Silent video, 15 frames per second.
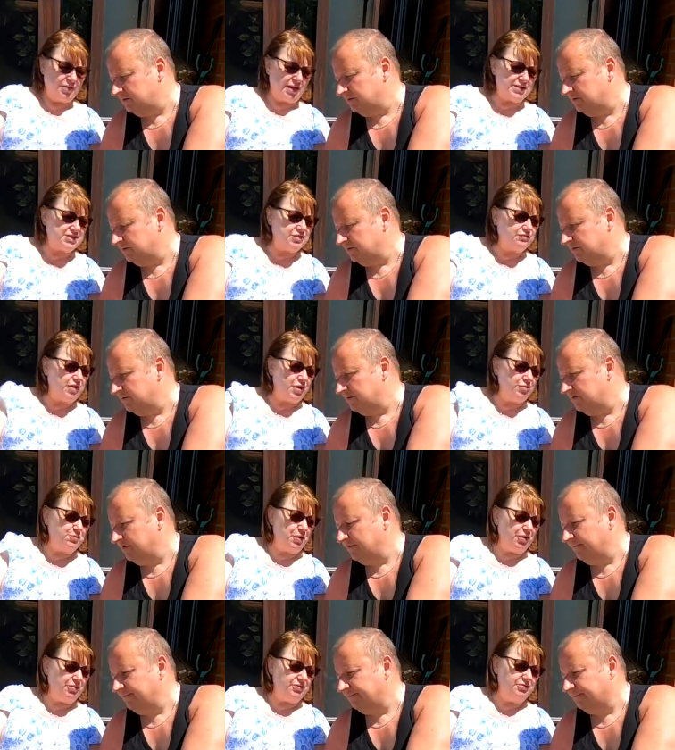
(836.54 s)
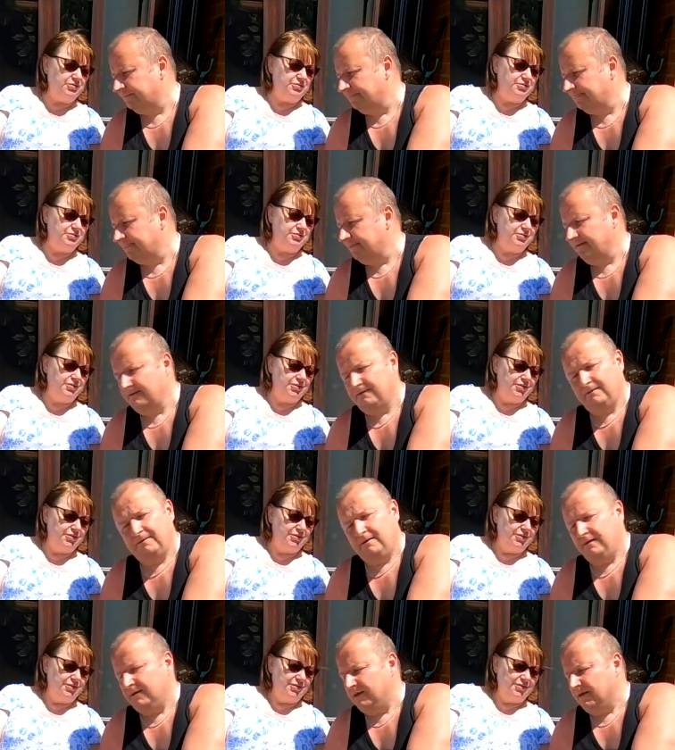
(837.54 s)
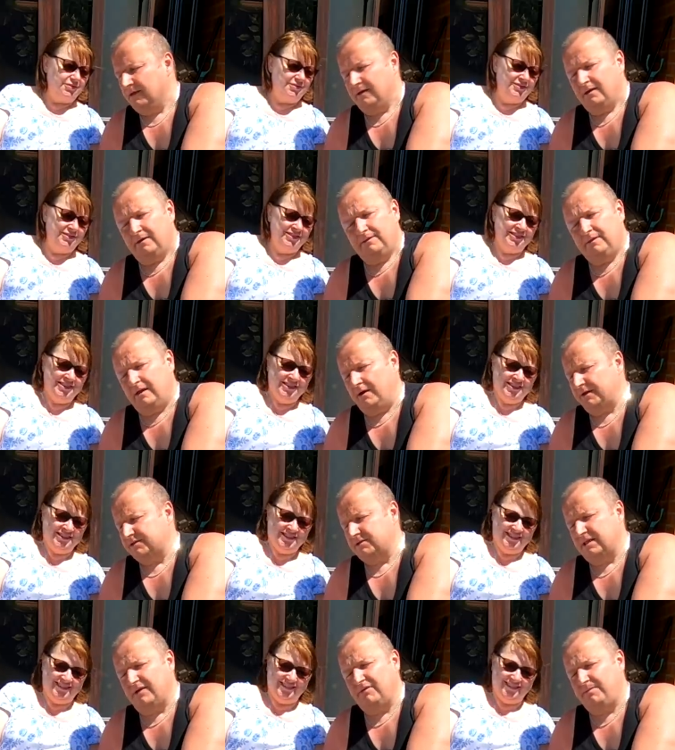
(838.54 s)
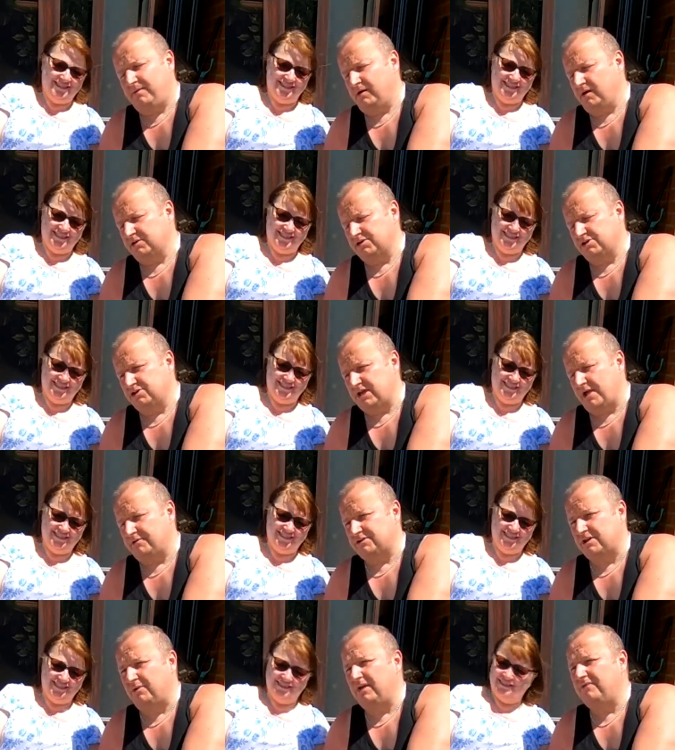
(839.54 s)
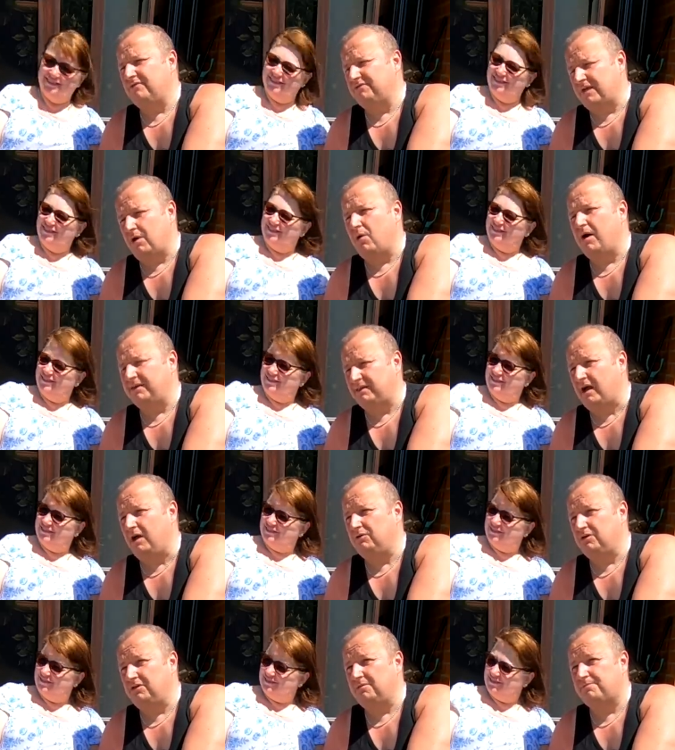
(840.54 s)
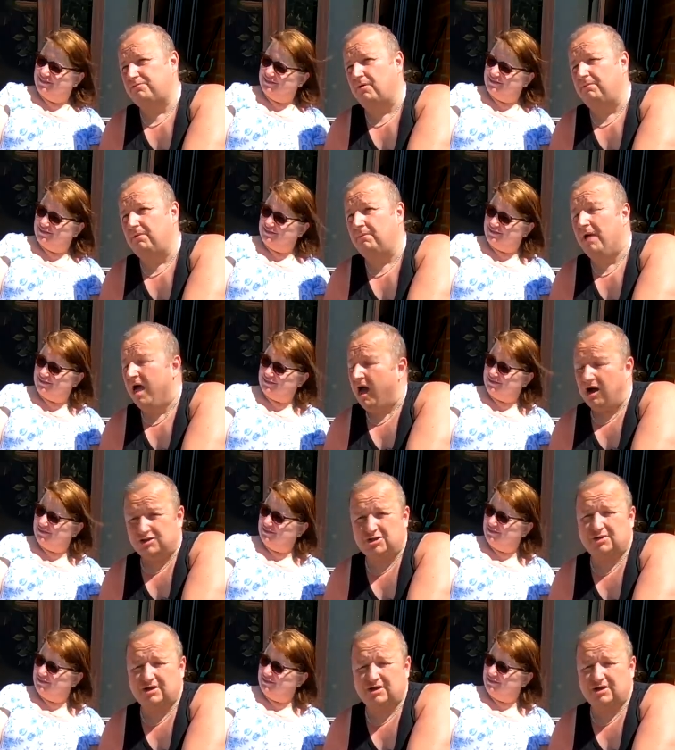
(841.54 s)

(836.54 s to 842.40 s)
Speaker 1: That's the robot.
Speaker 2: No, it's another person shouting. So even though I know that the problem, I said,